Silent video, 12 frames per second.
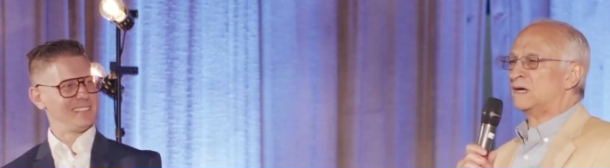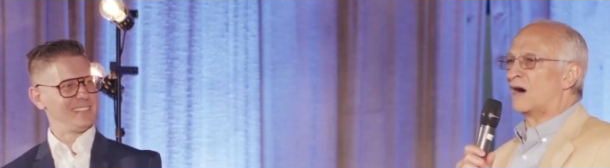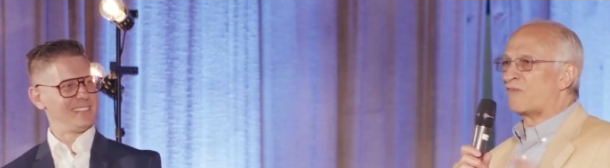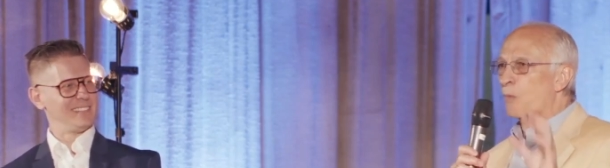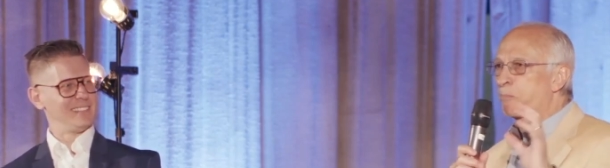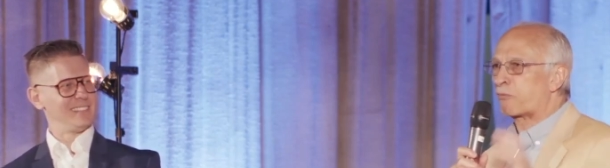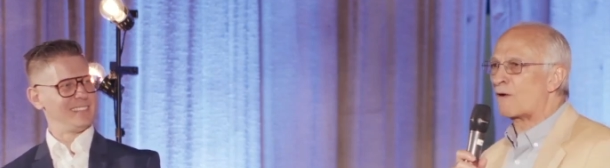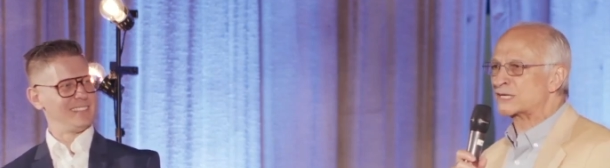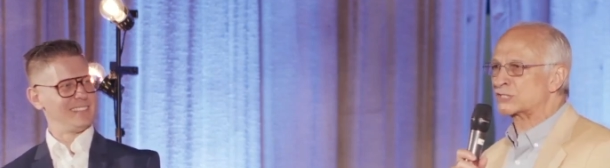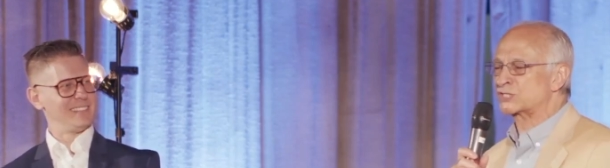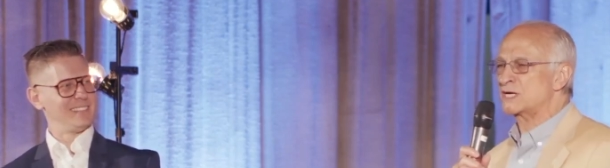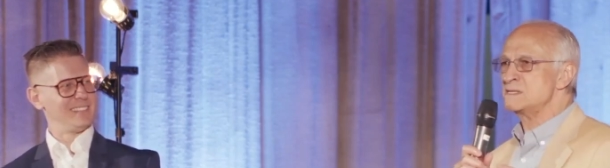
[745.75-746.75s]
Speaker 1: of
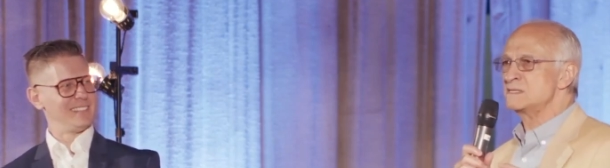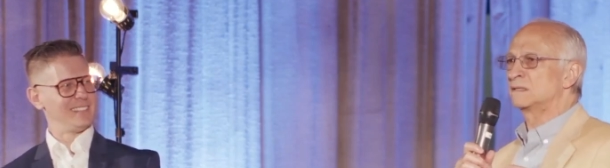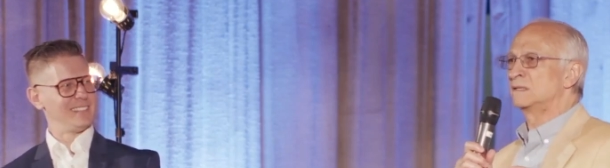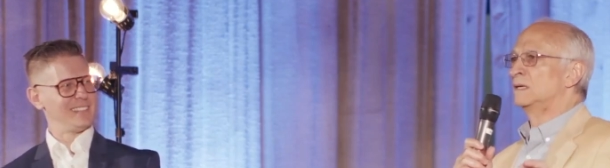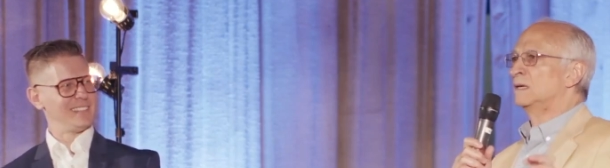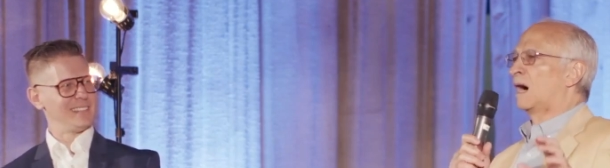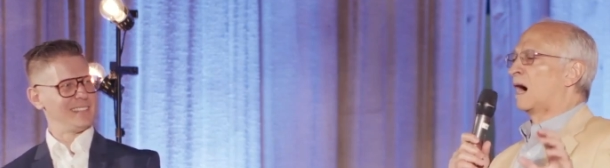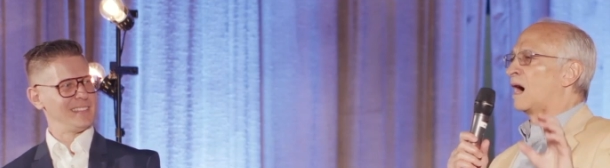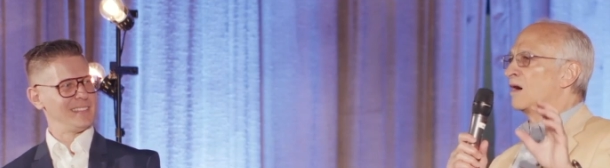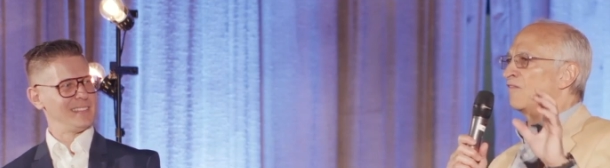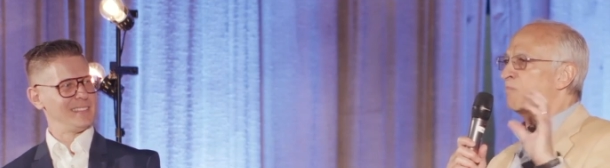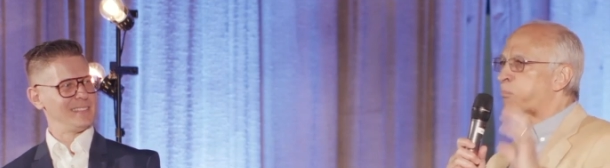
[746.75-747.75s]
oppression,
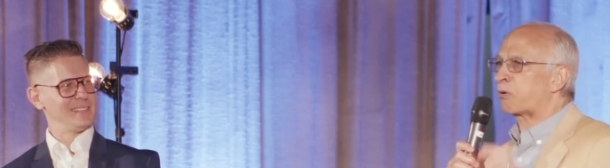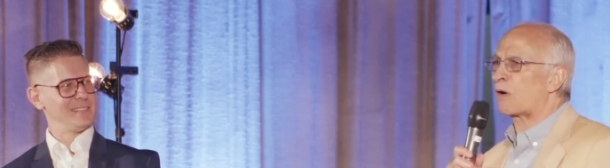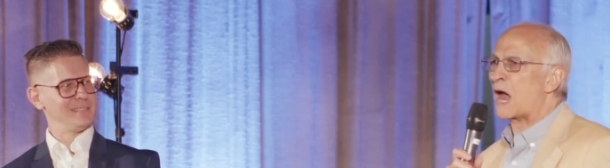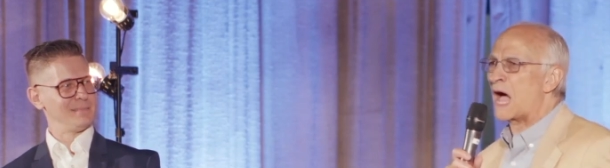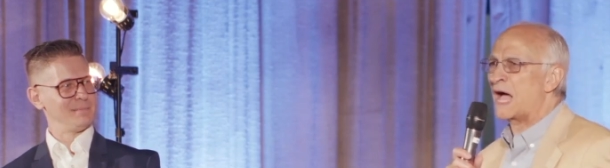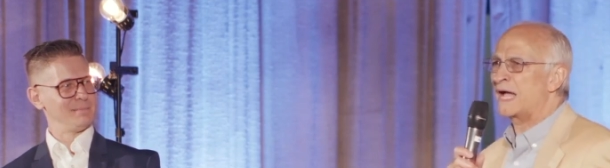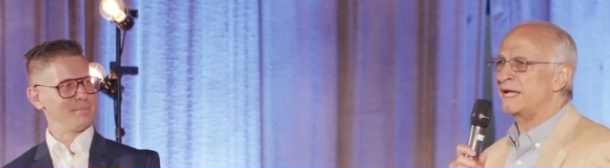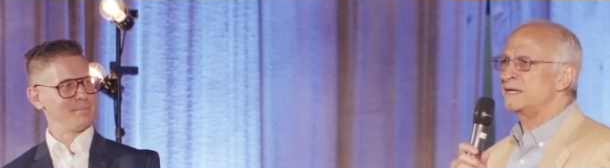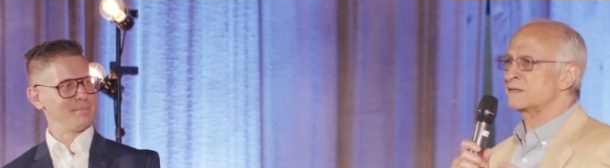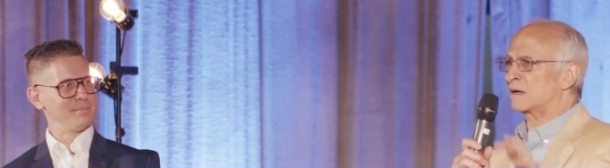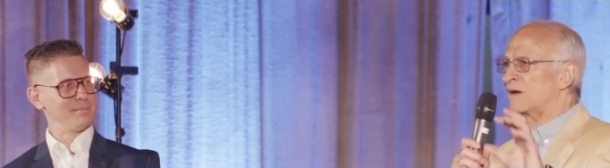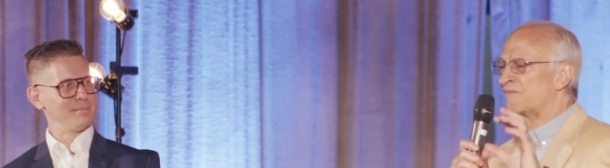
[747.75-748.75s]
of pride,
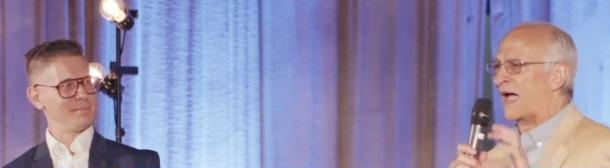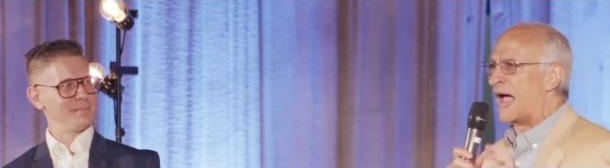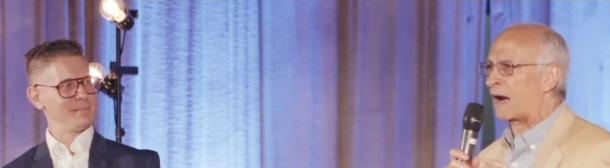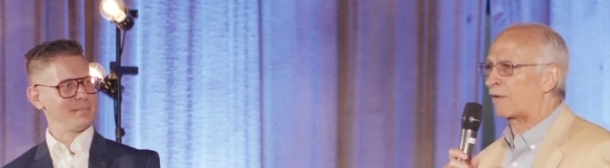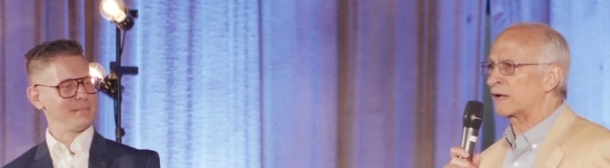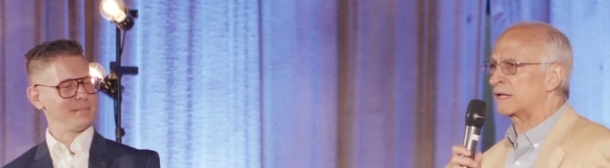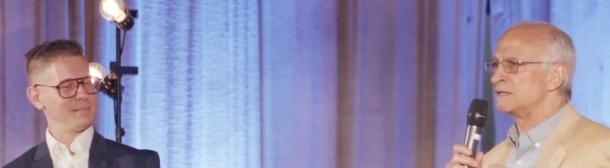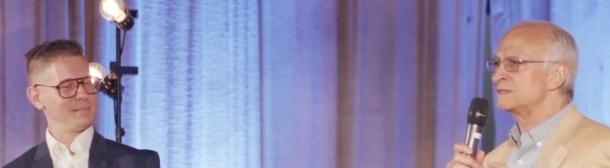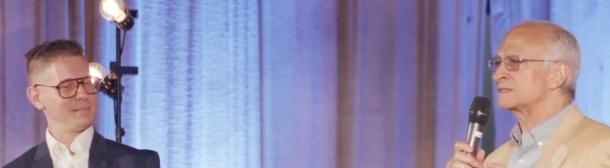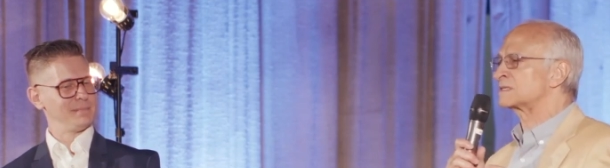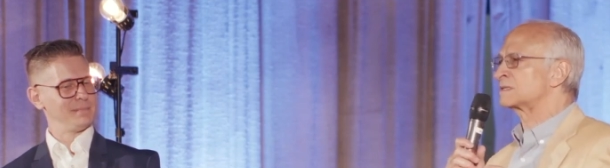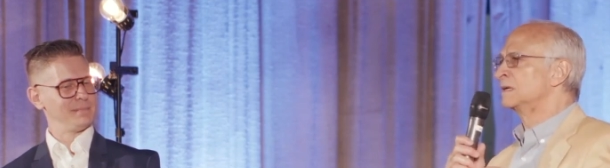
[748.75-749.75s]
of
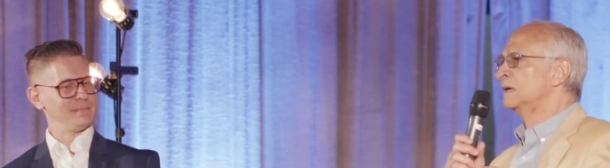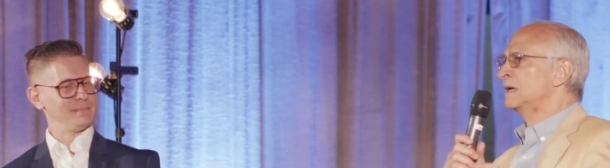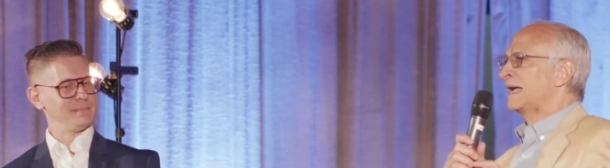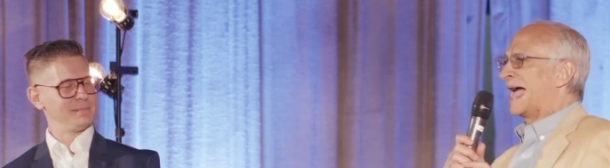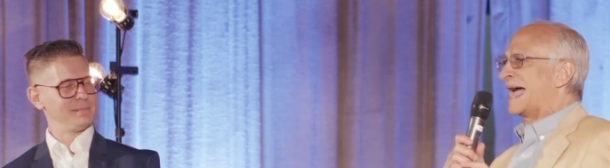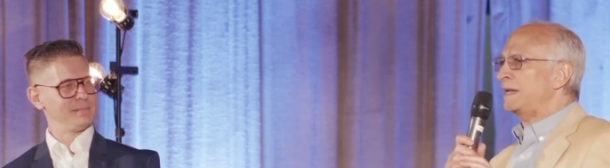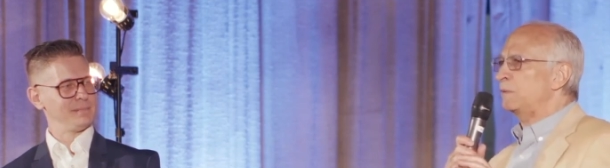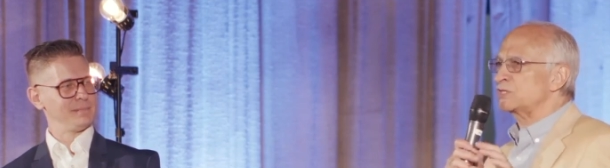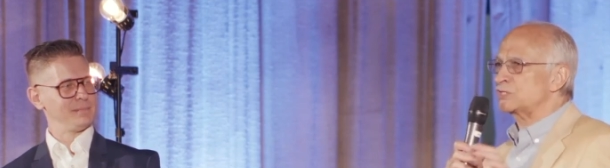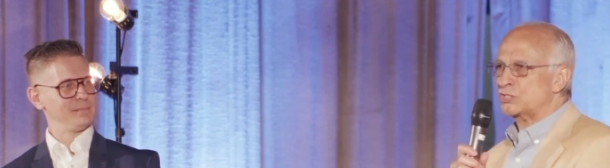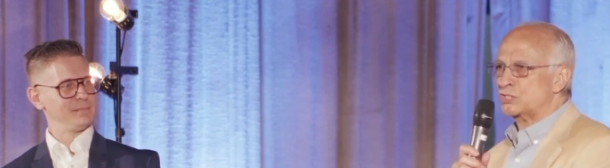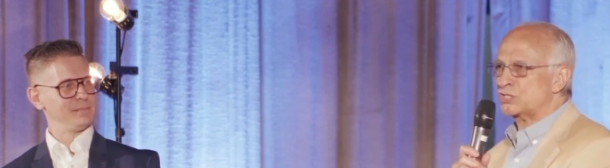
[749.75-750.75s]
arrogance, and he
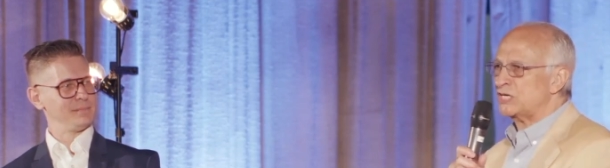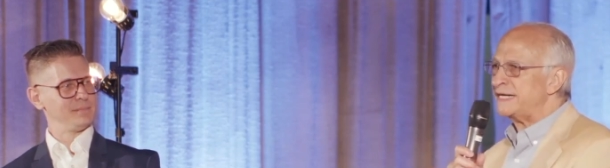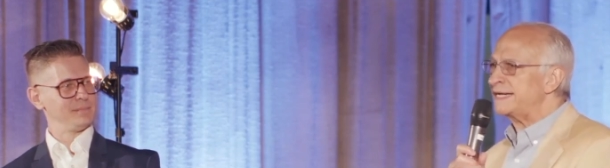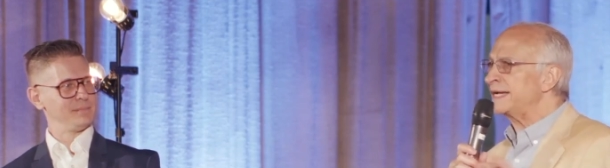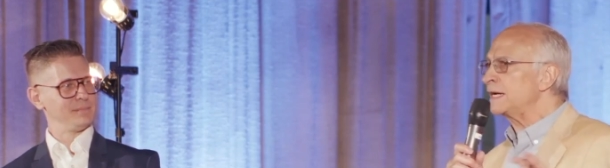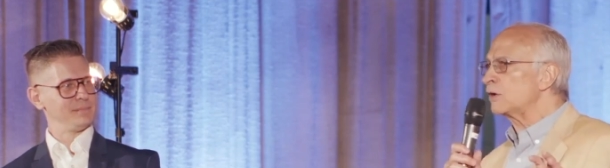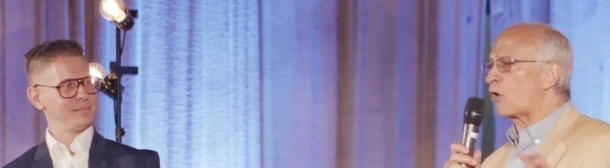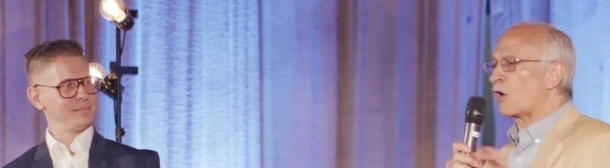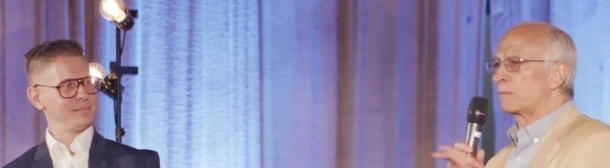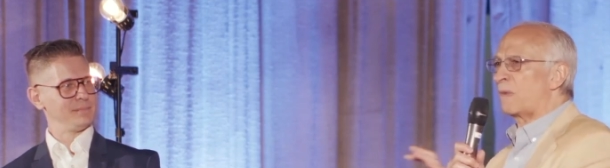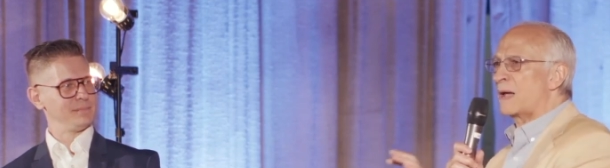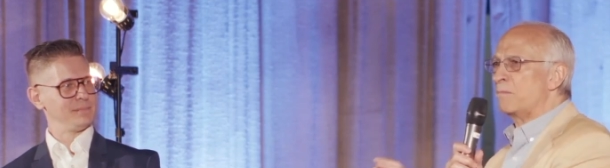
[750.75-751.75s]
was cheating on
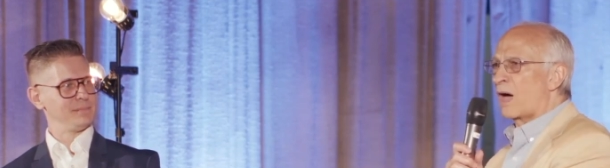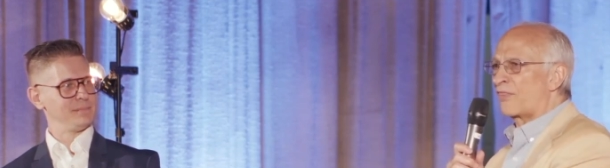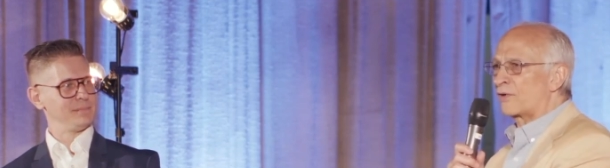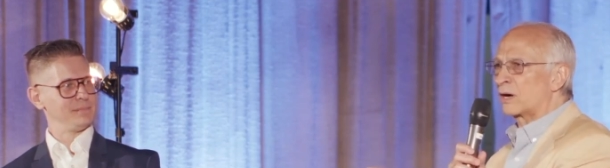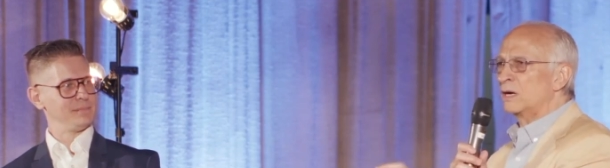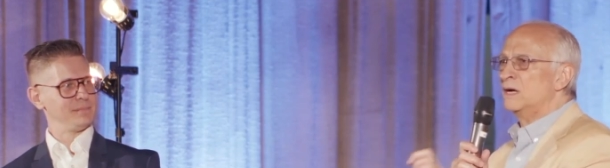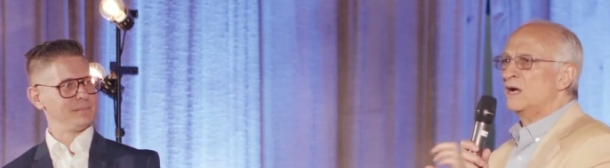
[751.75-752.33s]
my mother